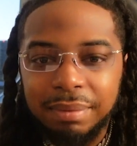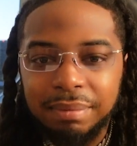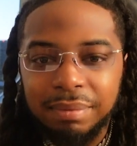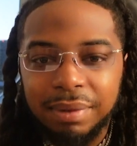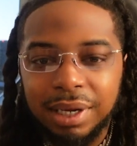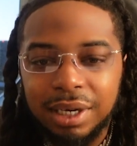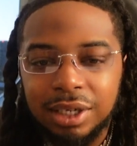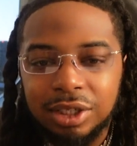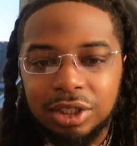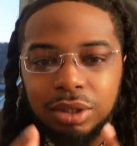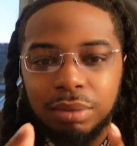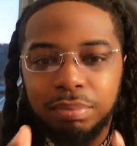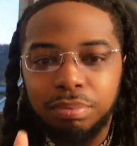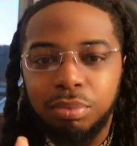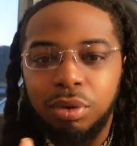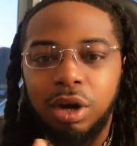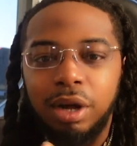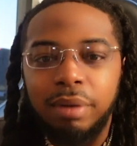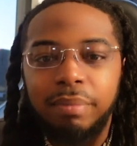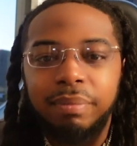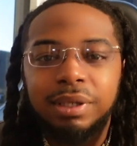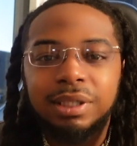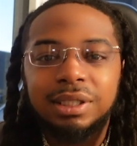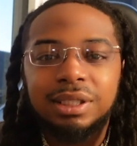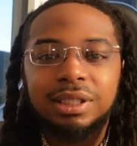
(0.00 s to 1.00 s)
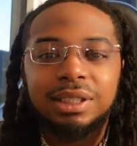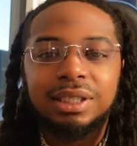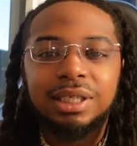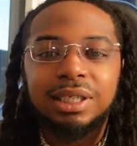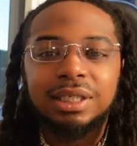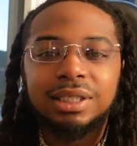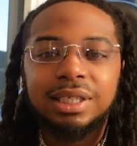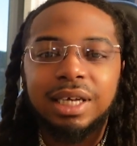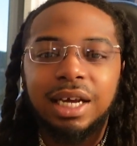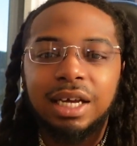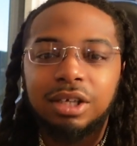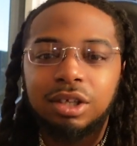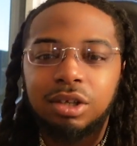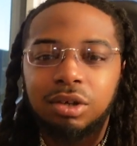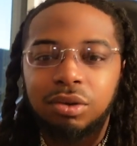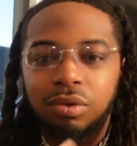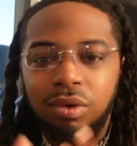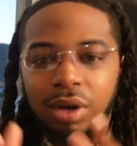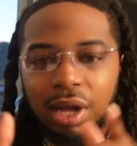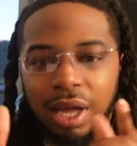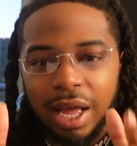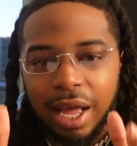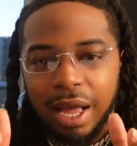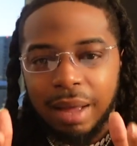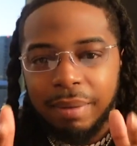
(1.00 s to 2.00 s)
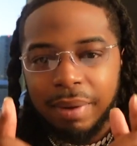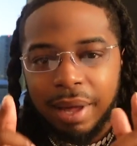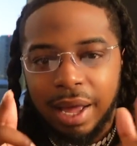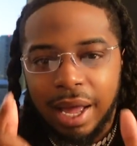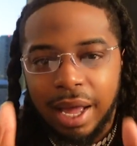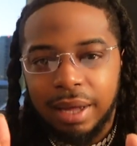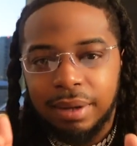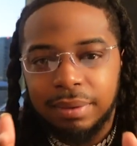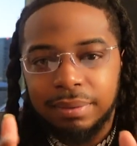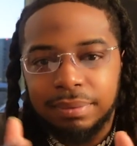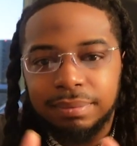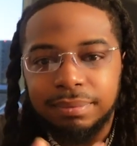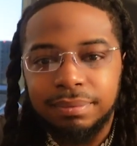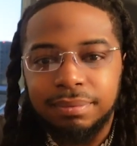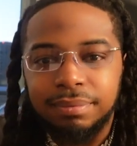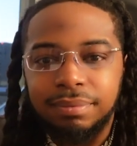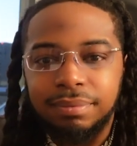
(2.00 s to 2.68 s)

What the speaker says: Man, it's your boy, Mr. CJU. Hap, hap.